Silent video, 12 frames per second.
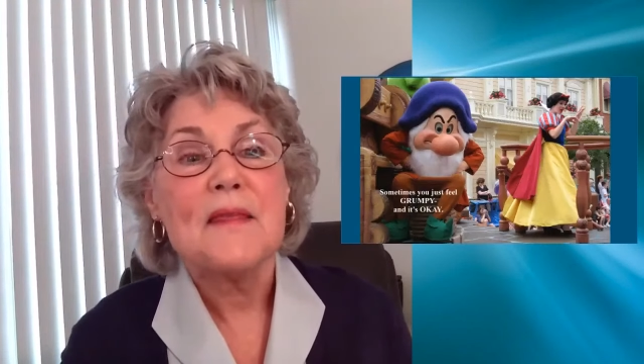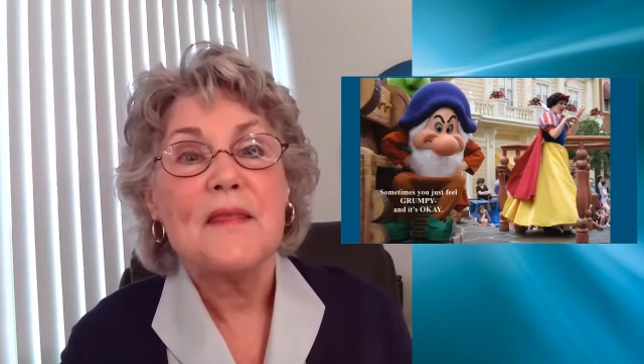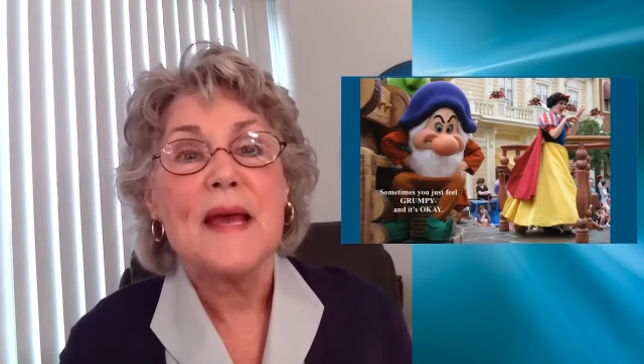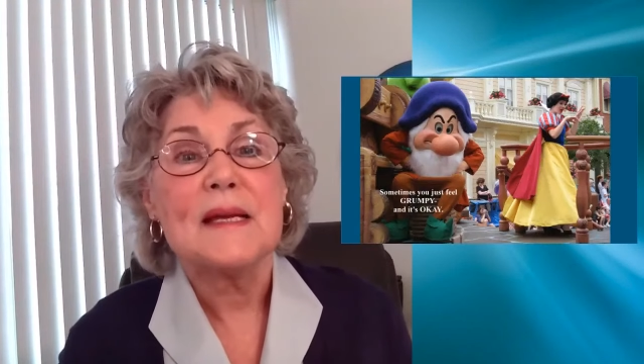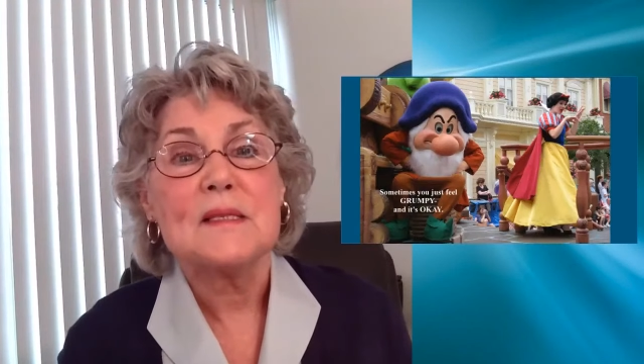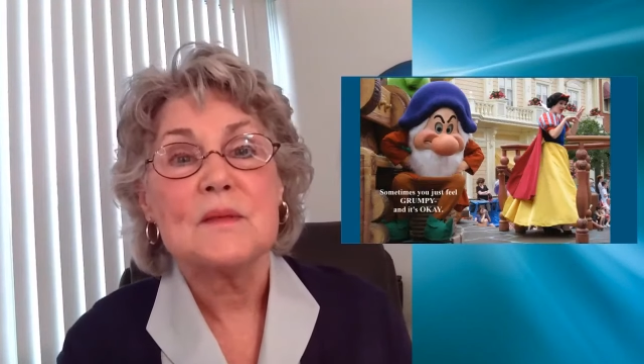
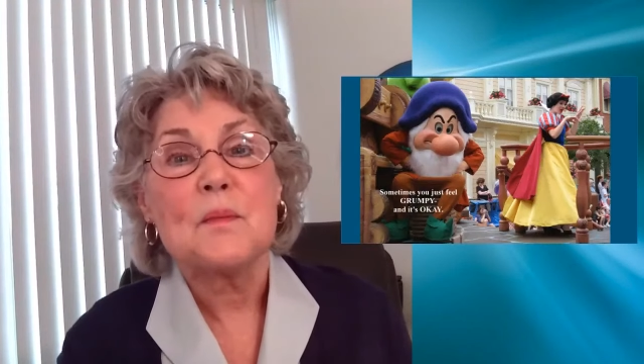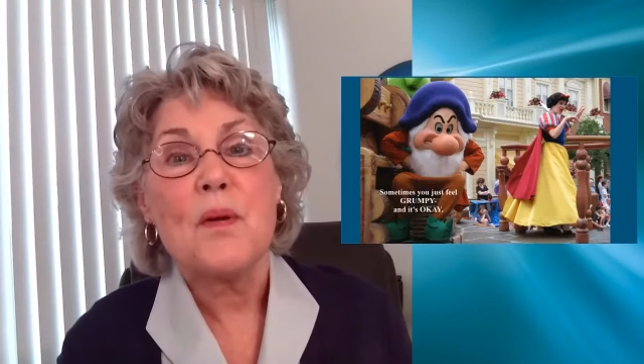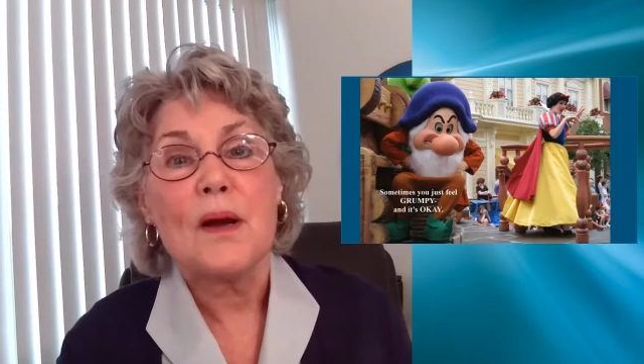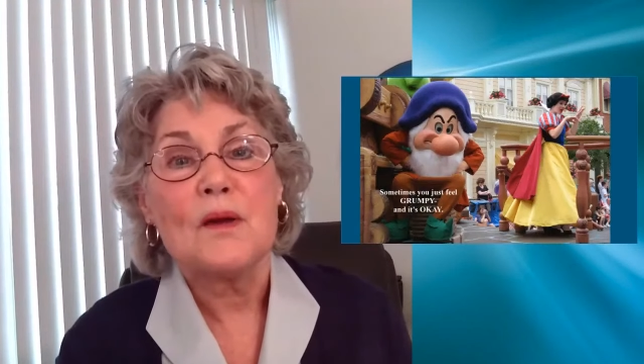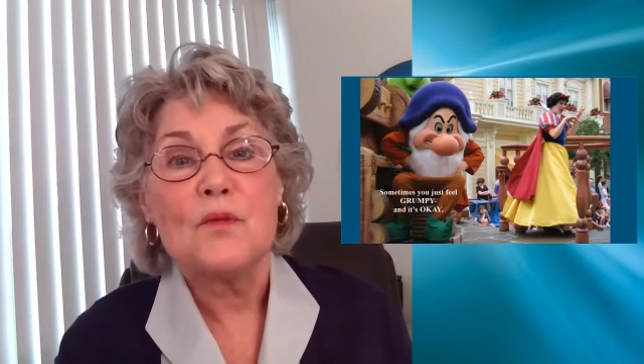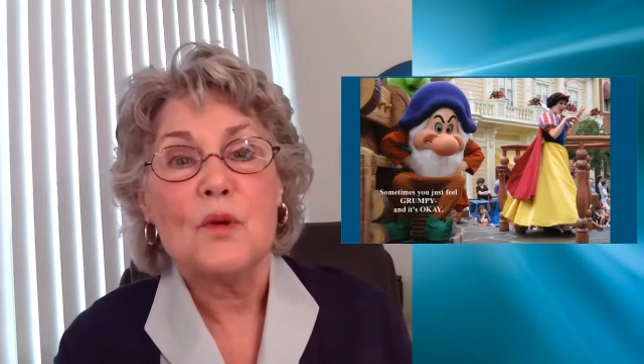that's
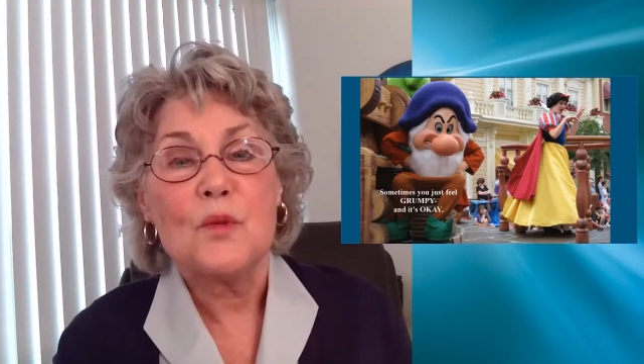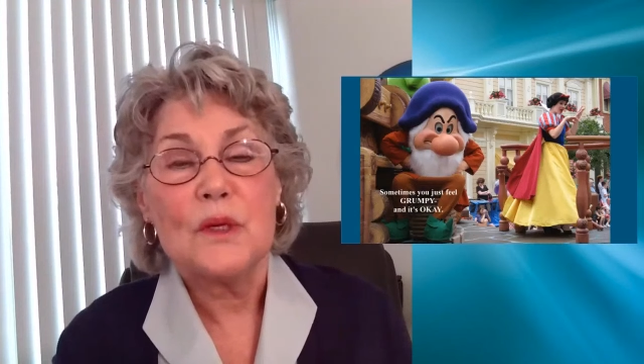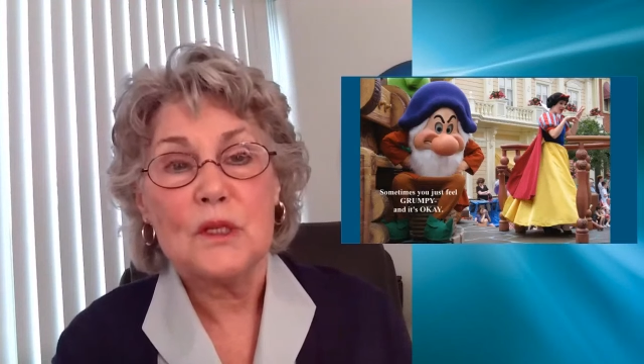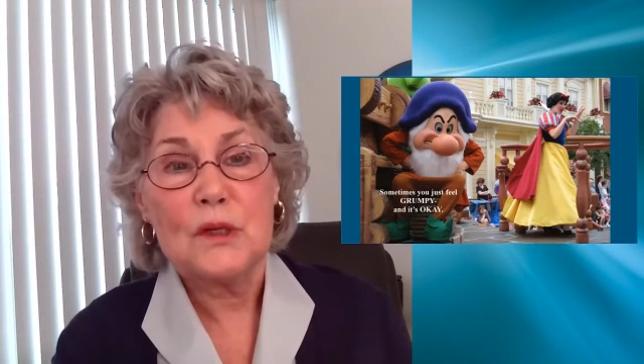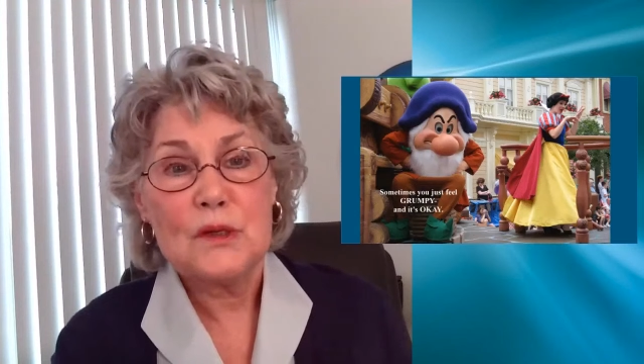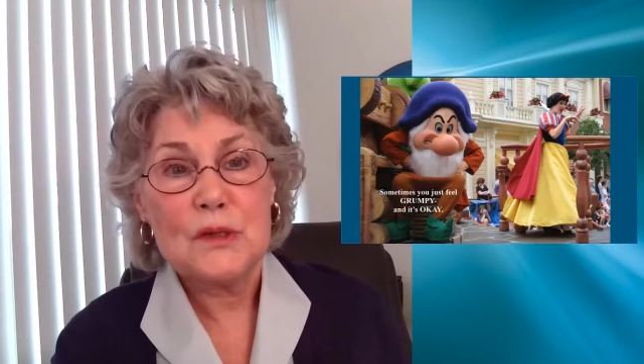part of what we
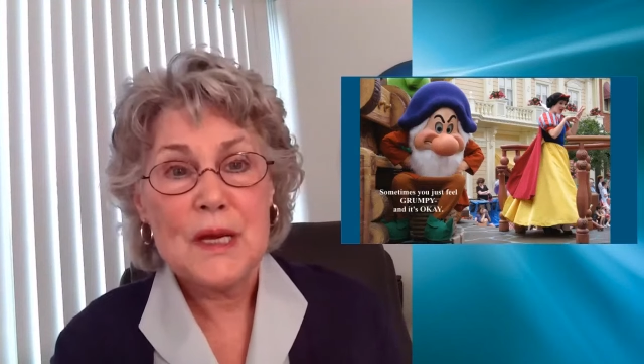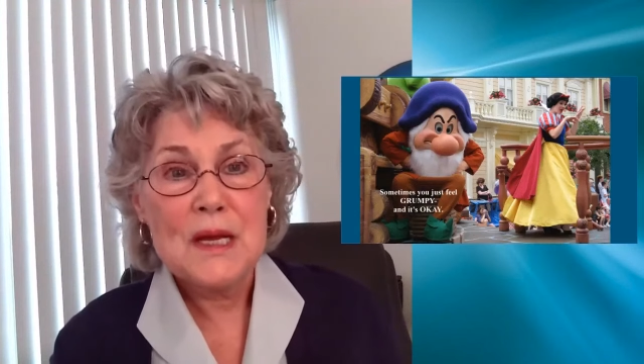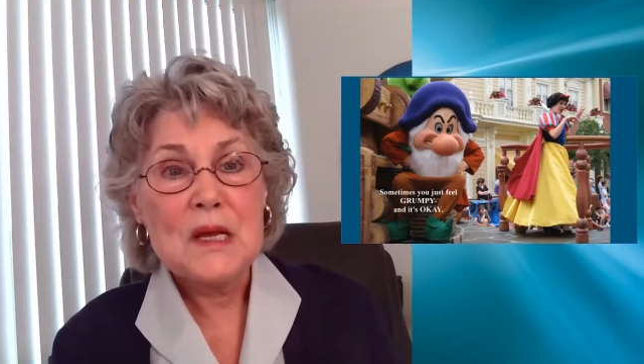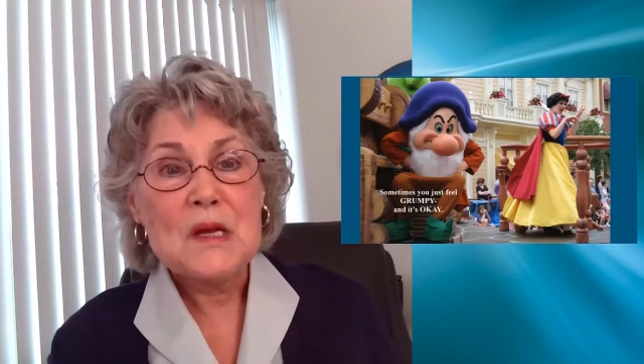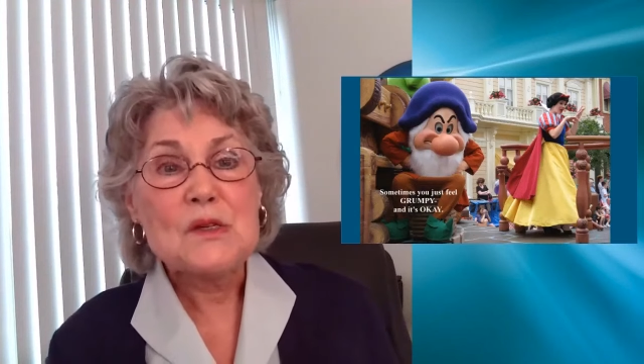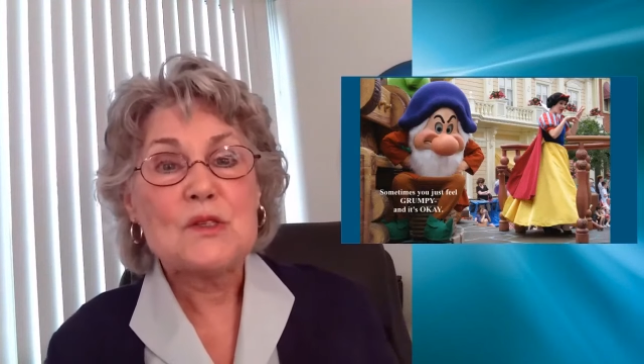learned.
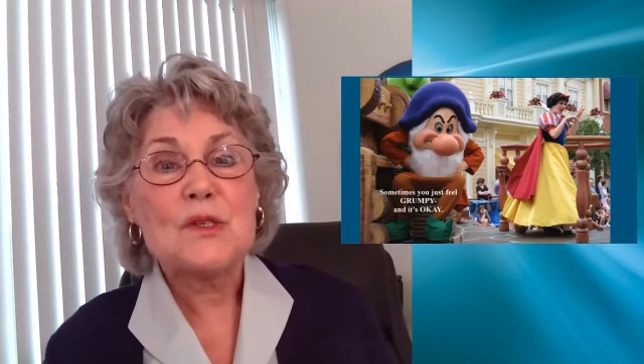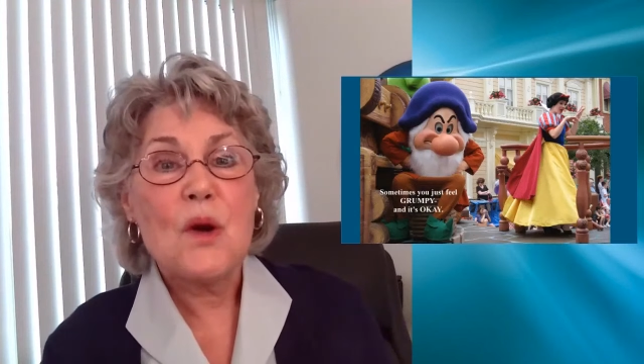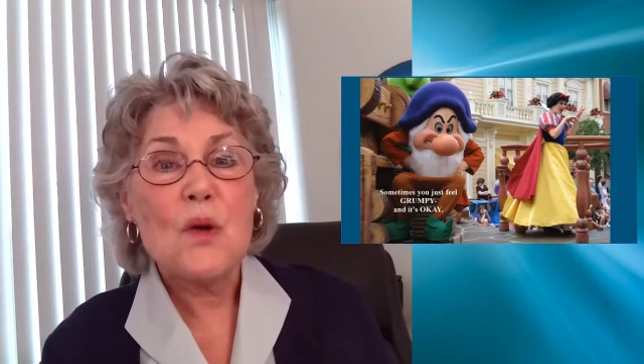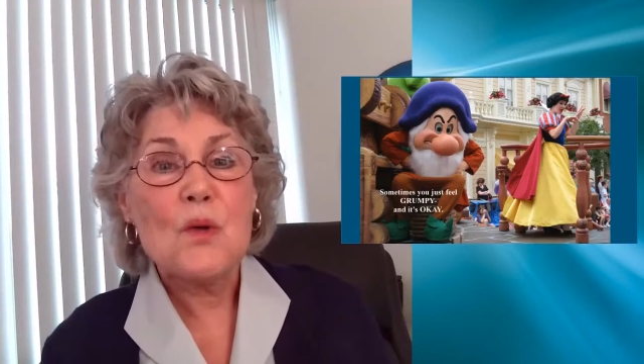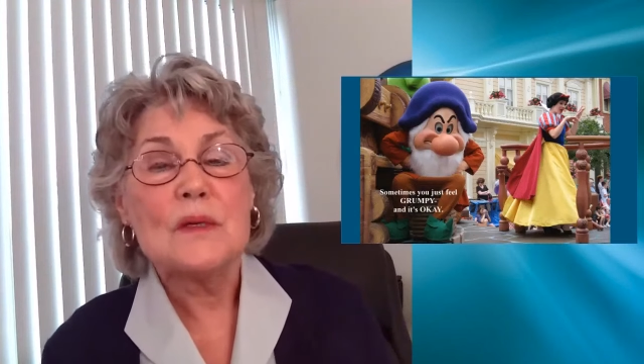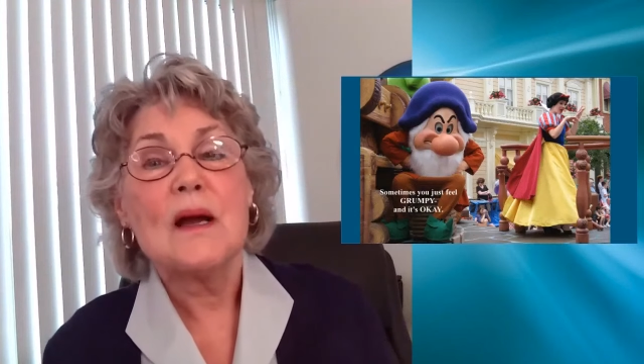
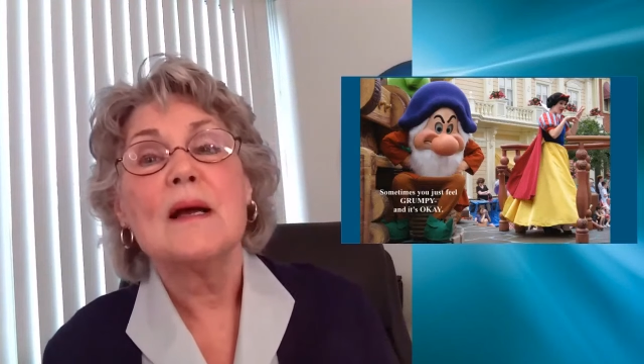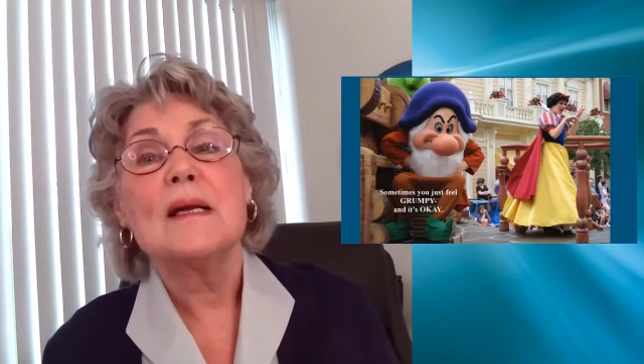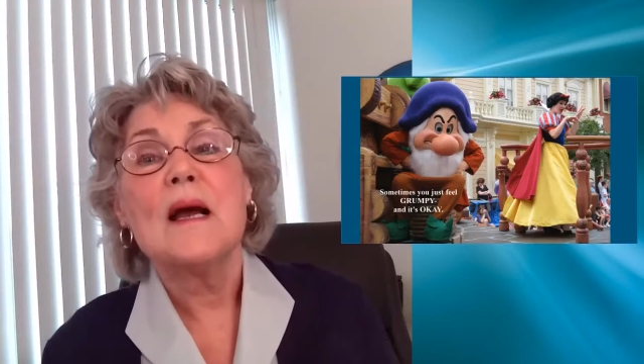So